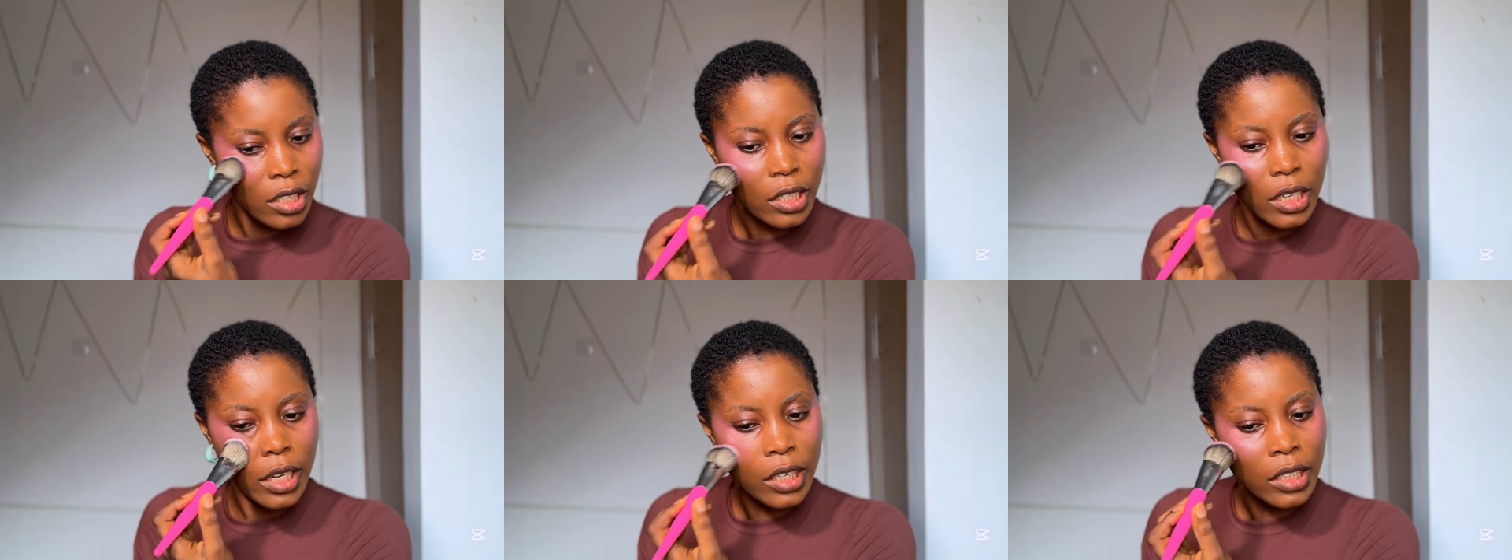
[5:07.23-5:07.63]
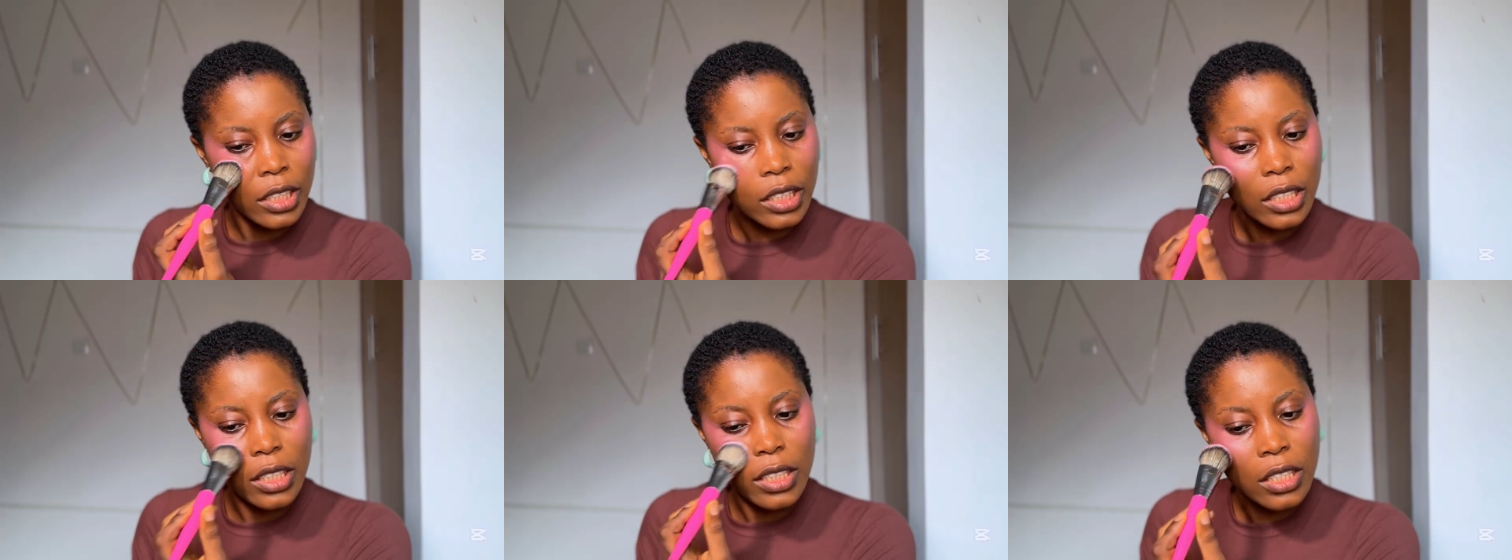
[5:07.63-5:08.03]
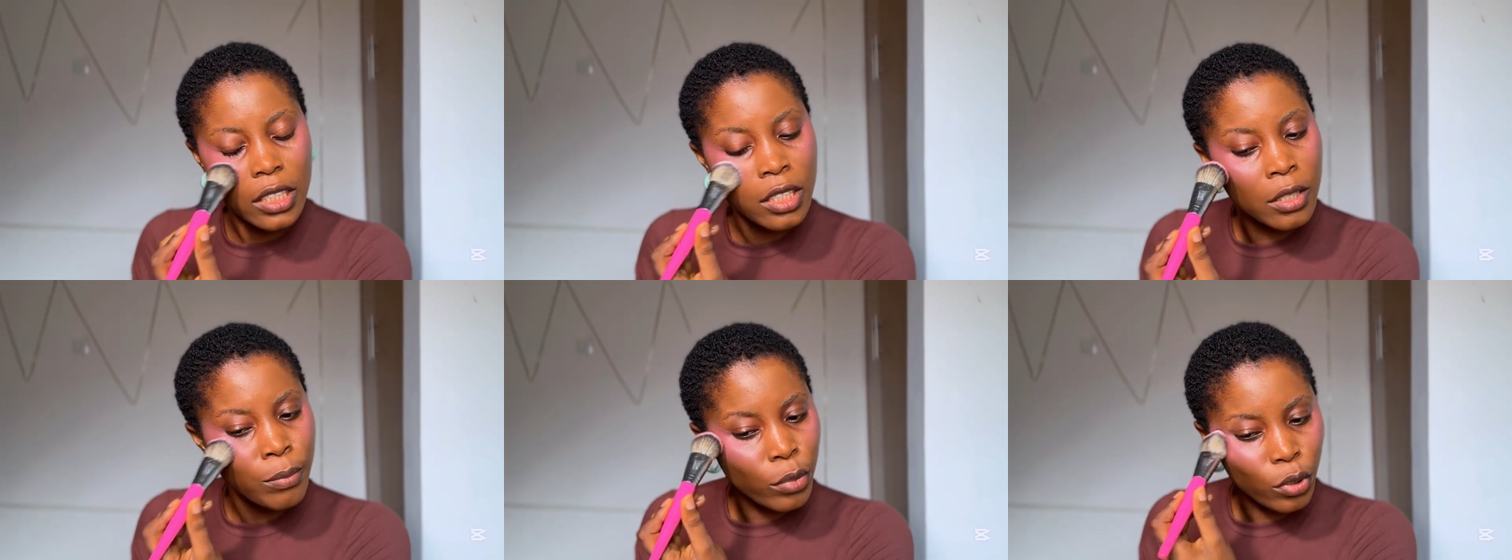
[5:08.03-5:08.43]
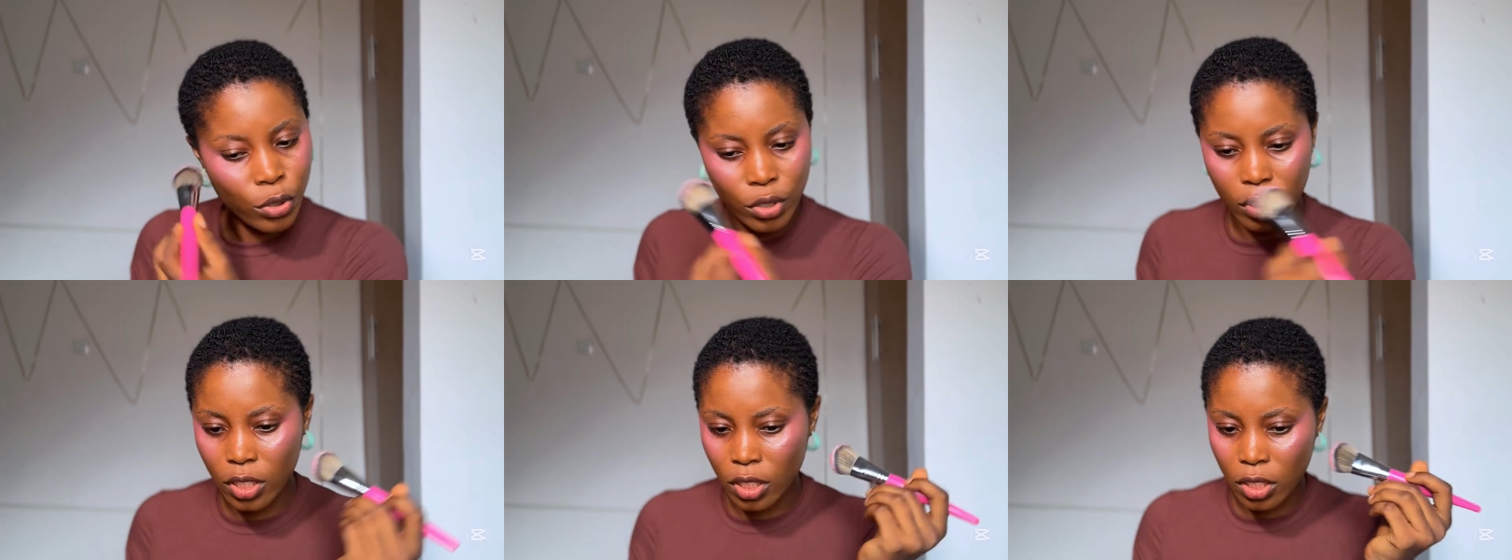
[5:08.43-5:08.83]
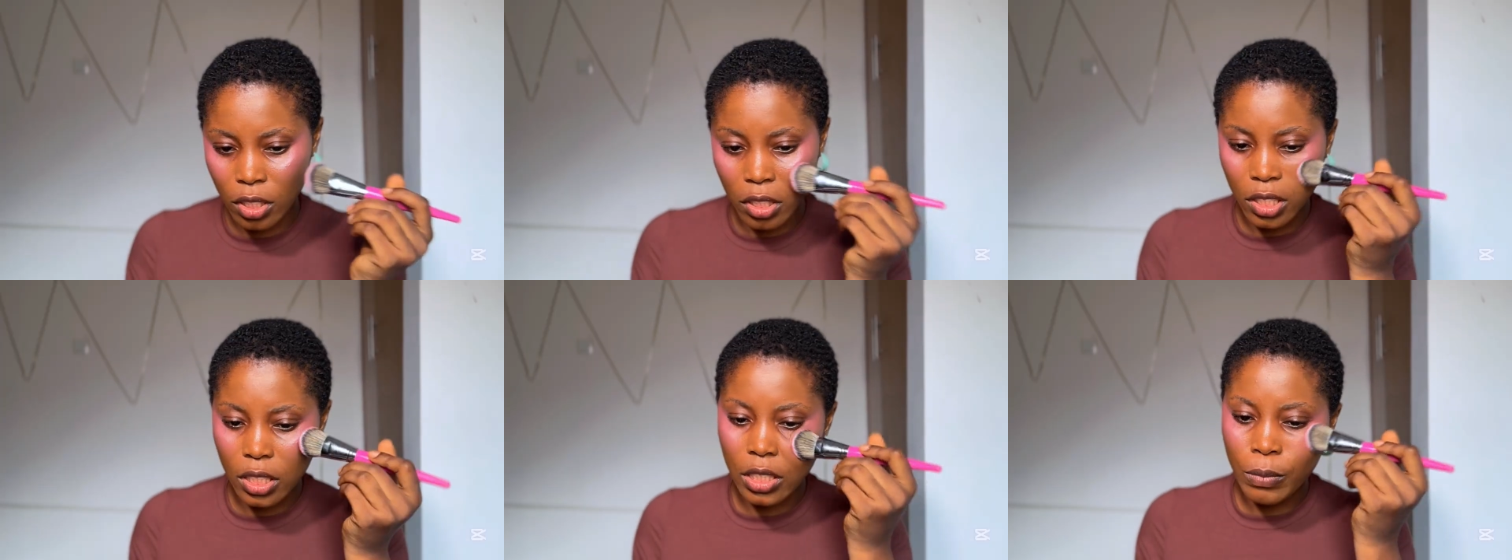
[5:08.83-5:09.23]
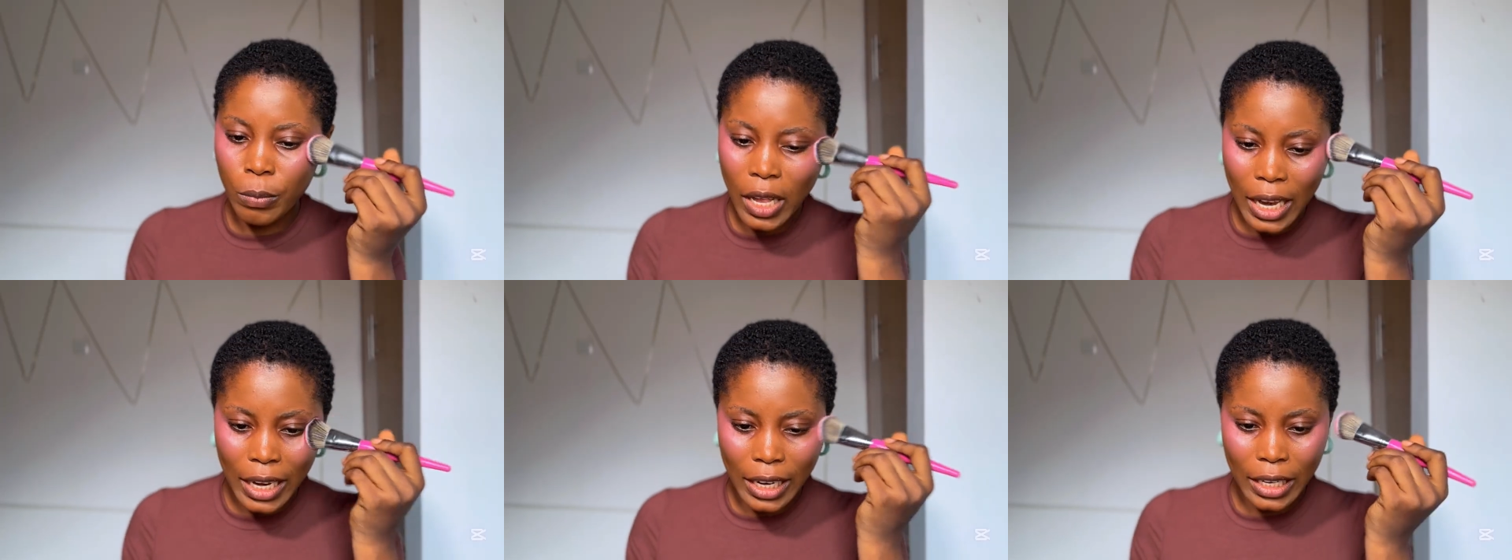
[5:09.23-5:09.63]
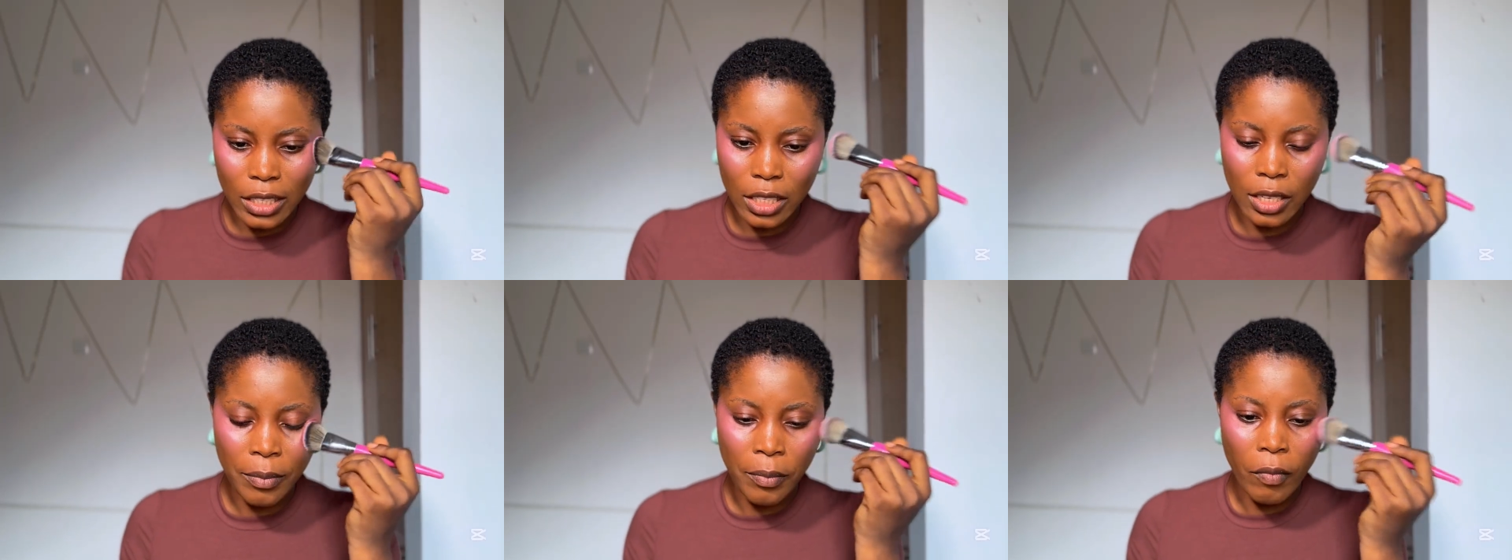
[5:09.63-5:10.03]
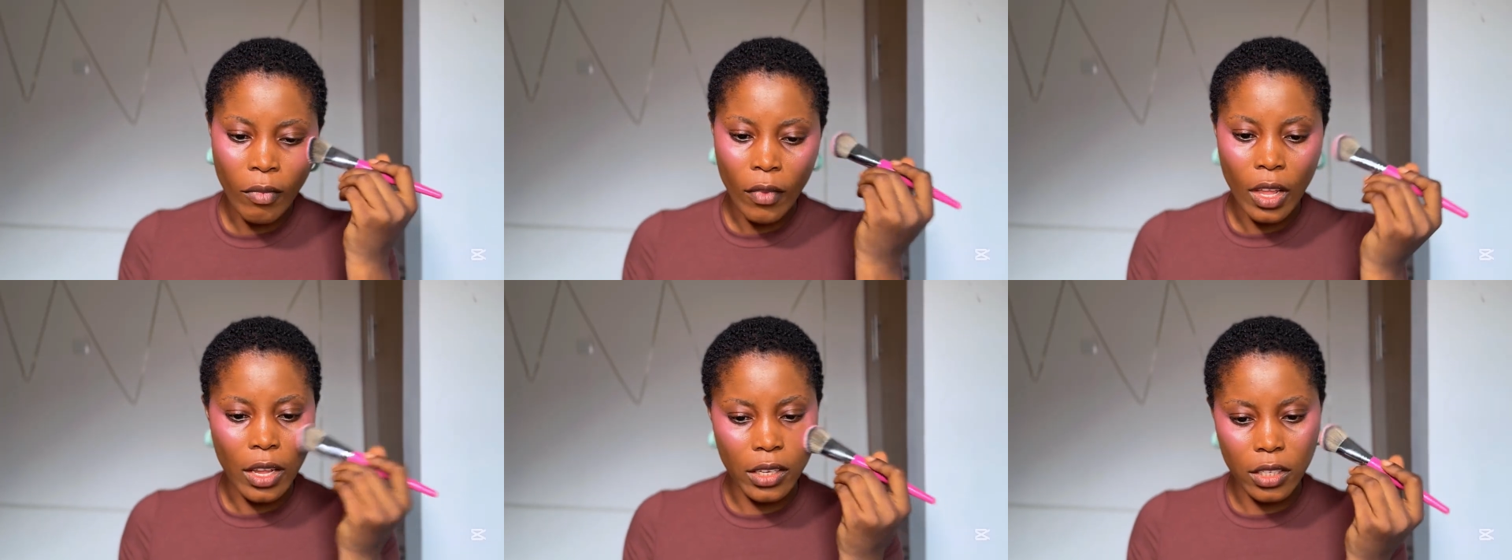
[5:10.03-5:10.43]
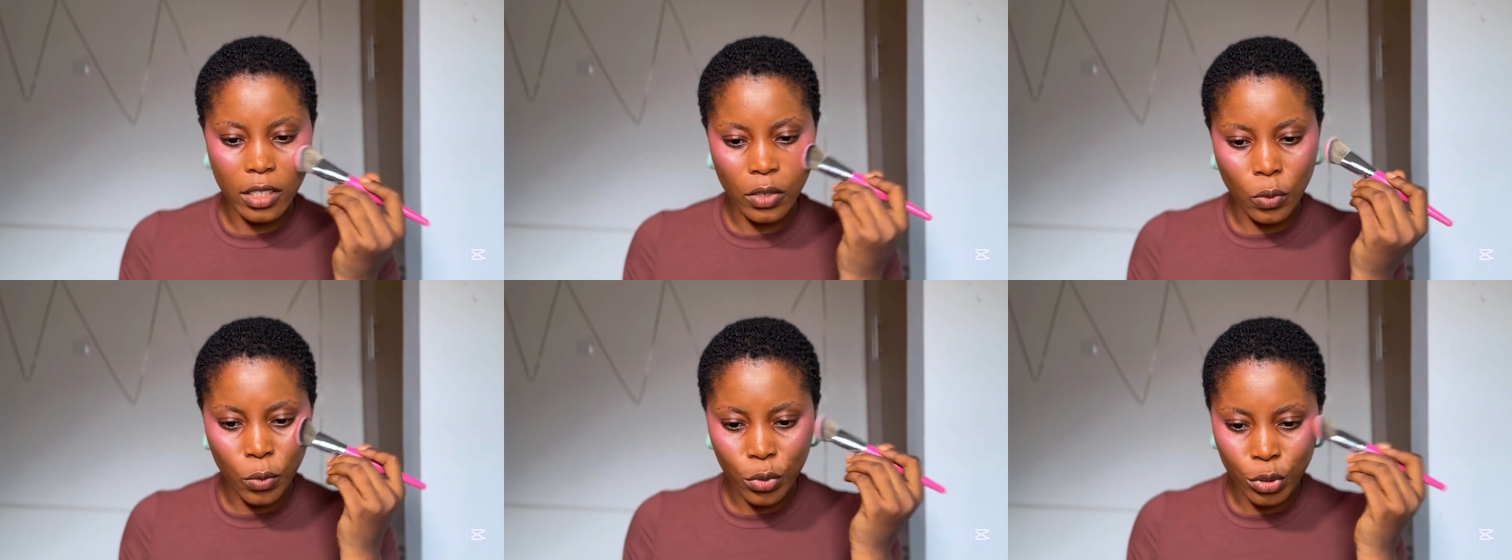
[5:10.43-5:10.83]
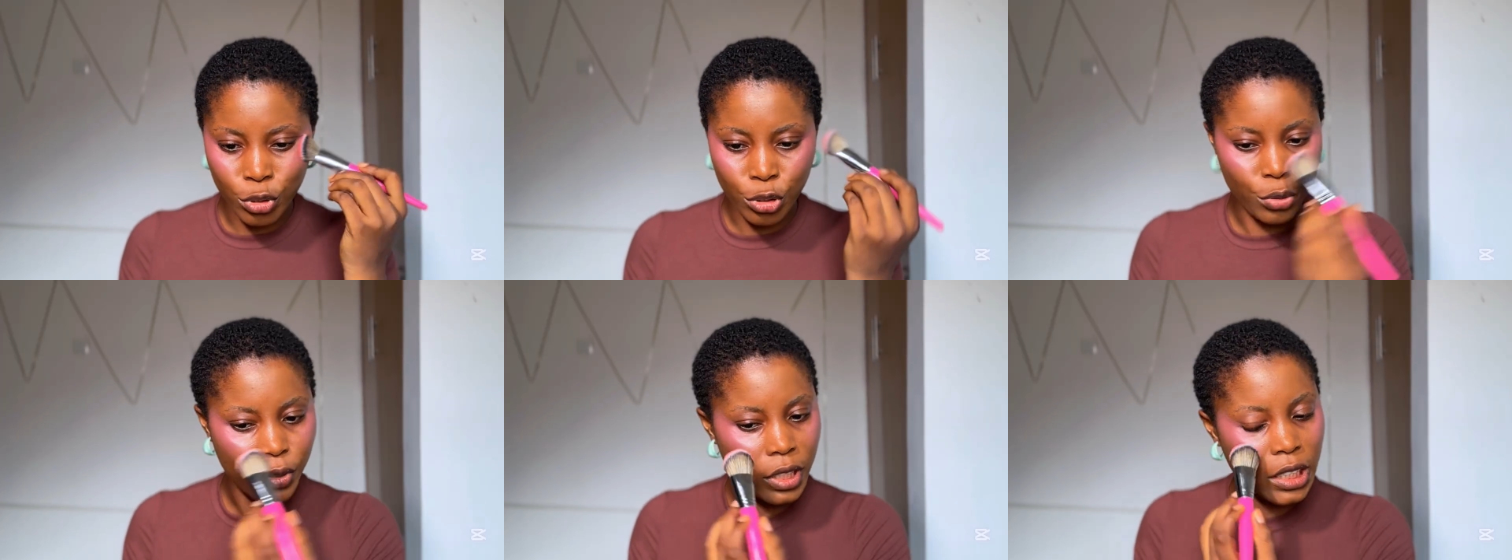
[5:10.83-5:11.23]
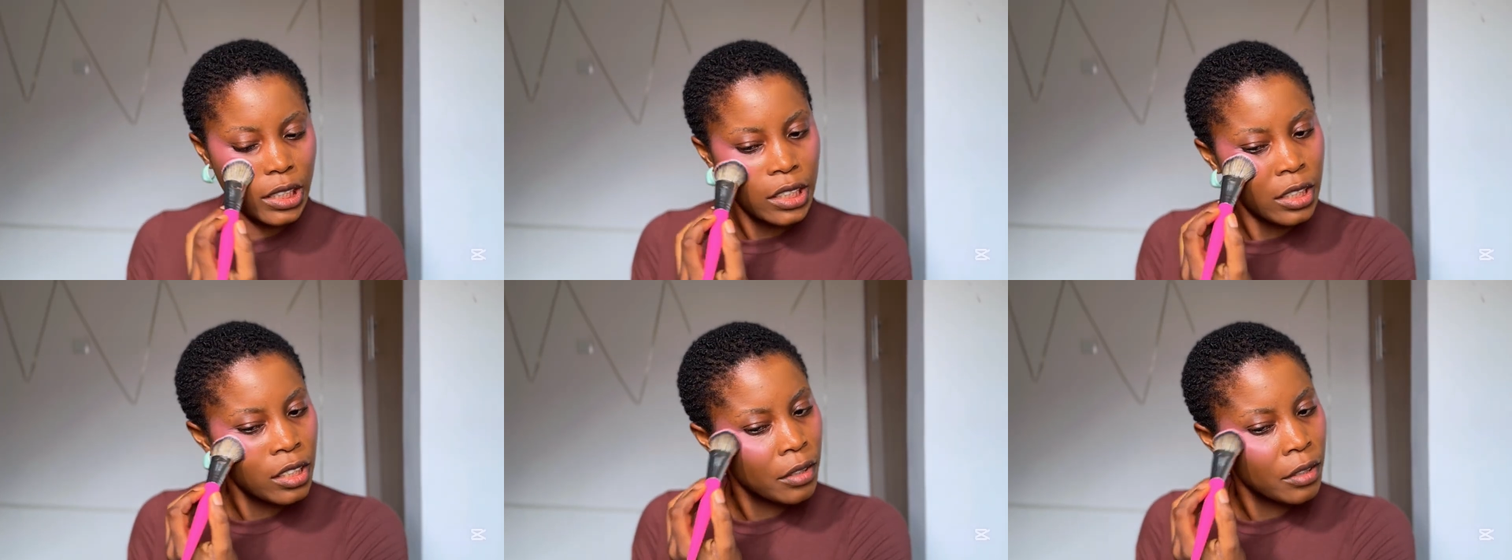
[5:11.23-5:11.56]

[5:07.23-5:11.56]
then this palette is the one you need.